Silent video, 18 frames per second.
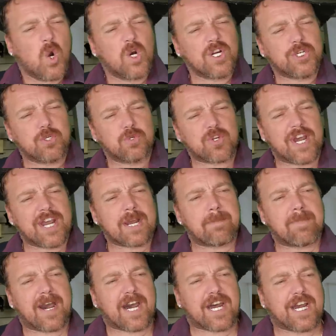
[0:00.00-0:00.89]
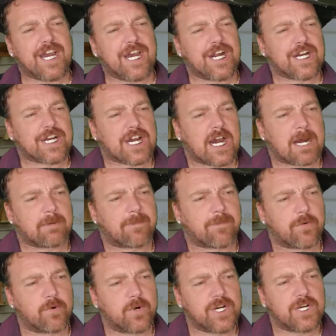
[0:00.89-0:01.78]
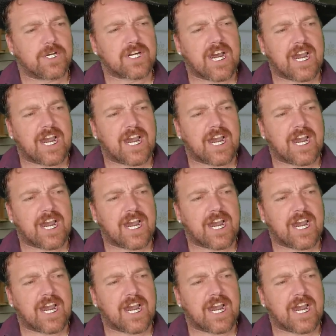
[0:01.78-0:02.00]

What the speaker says: What you think about a helicopter, for real?